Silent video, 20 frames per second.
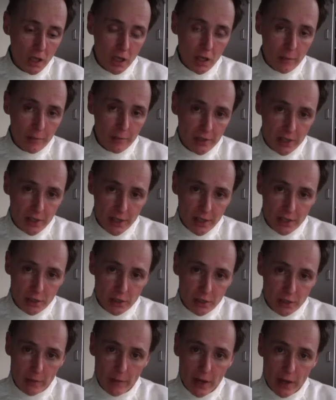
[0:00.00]
besides the
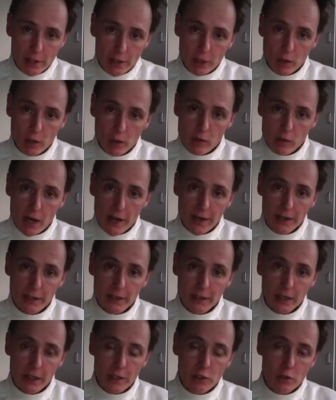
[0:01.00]
drummer and your
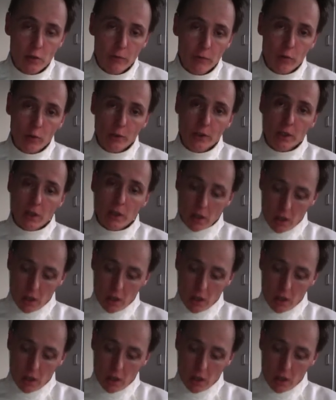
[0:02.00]
brain, is your foot.